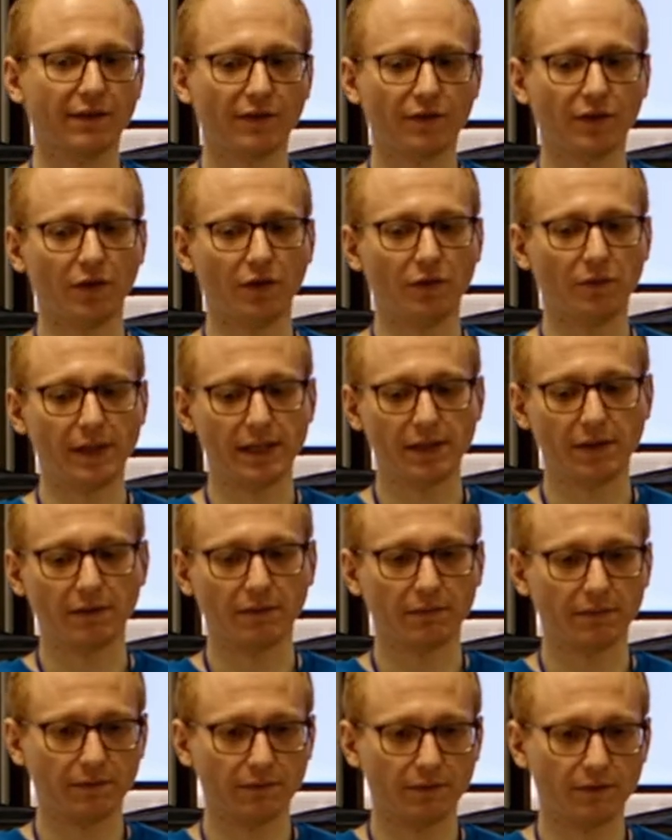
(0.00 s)
So when
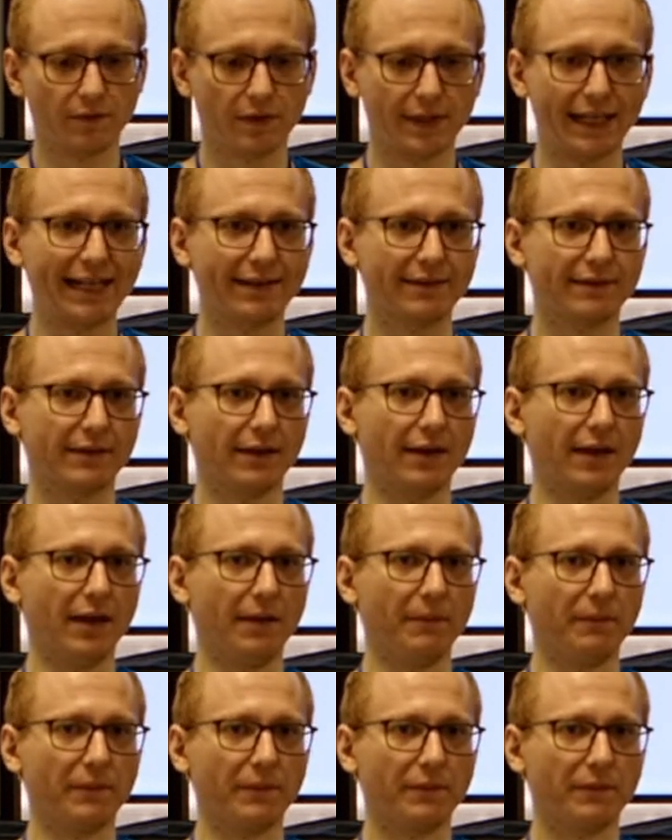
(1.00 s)
you get
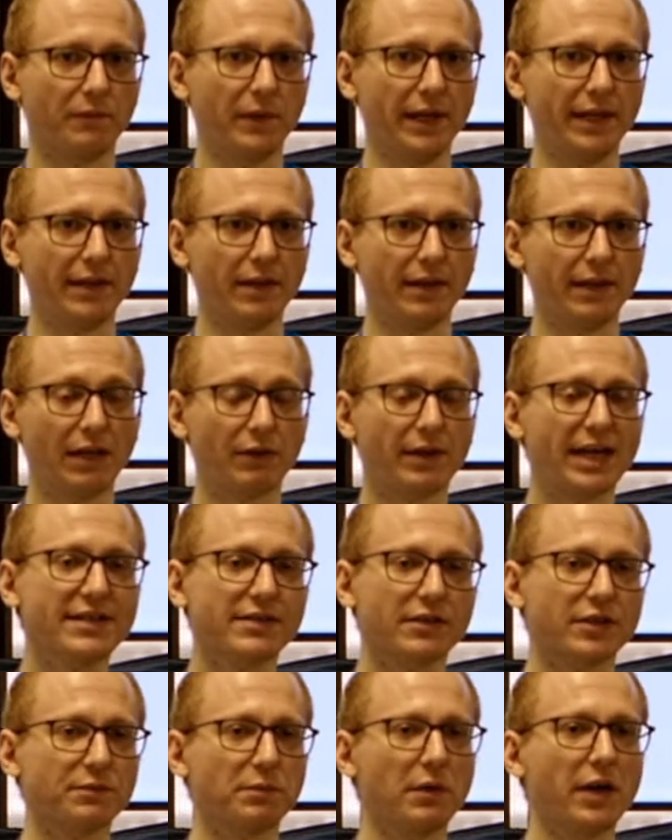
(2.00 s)
um, when the
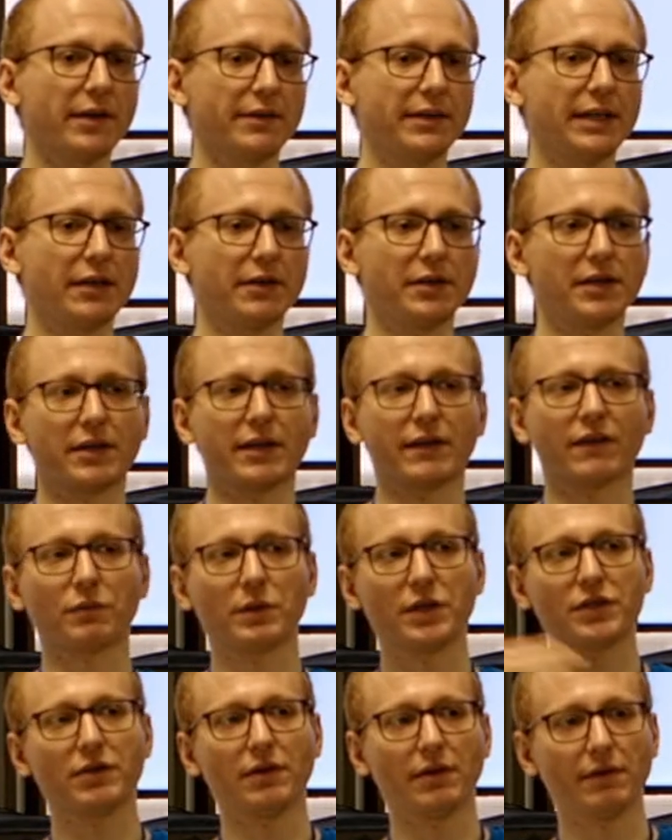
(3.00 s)
eraser is brought near, you can
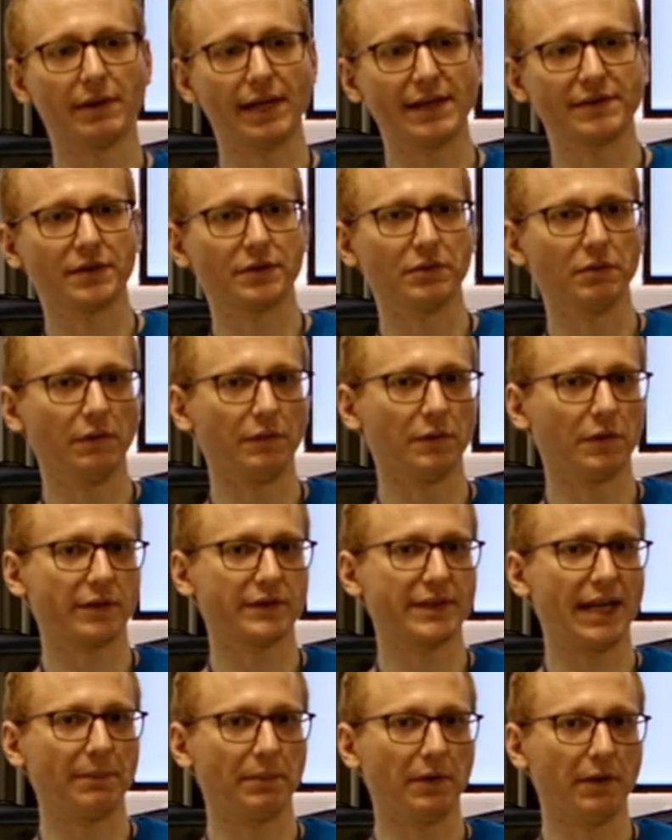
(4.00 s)
switch to the eraser tool, for
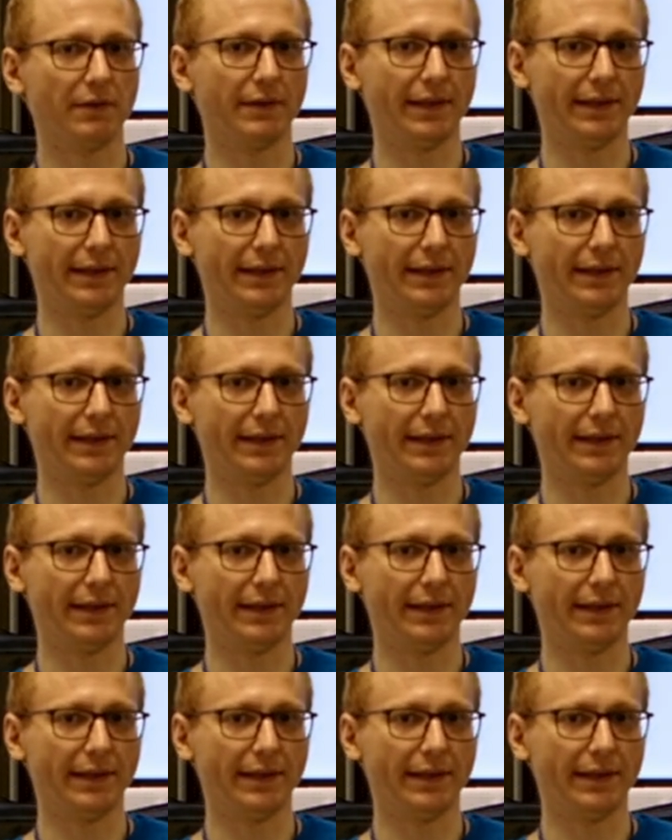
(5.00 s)
example.